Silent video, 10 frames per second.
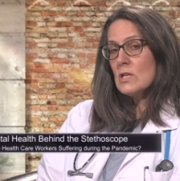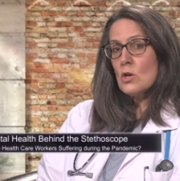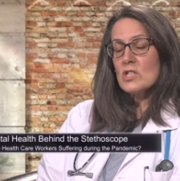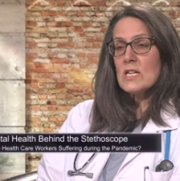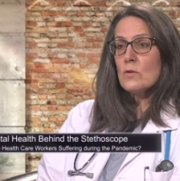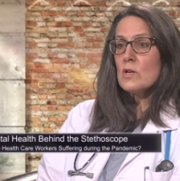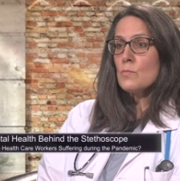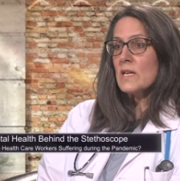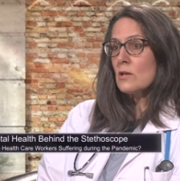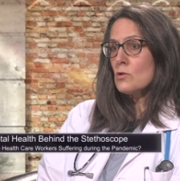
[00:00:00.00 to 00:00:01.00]
the Ontario
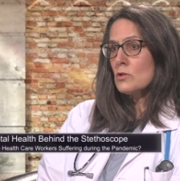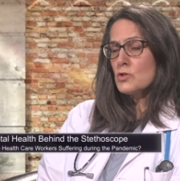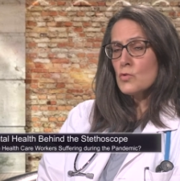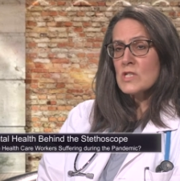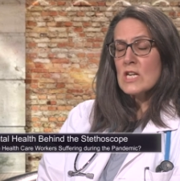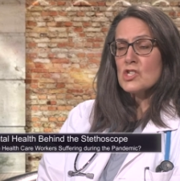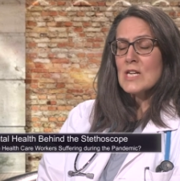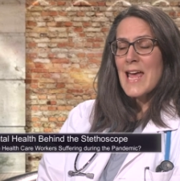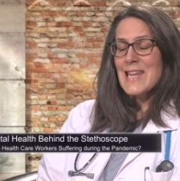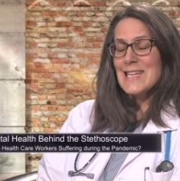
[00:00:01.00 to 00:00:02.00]
Medical
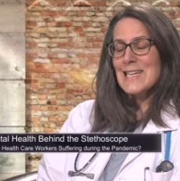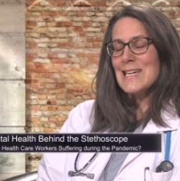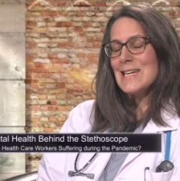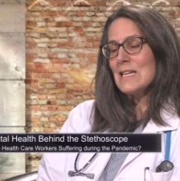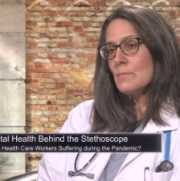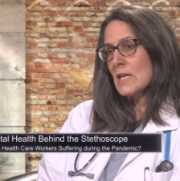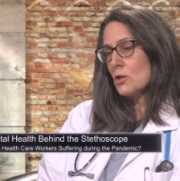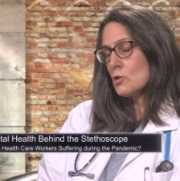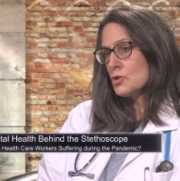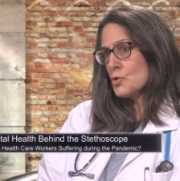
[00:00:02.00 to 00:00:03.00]
Association and the Canadian
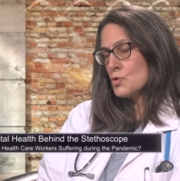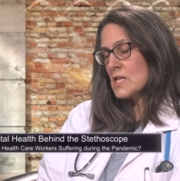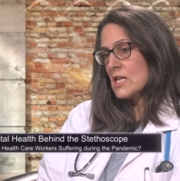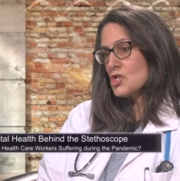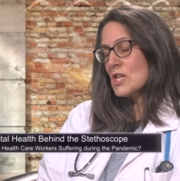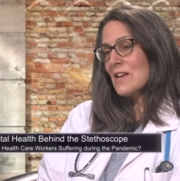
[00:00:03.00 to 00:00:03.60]
Medical Association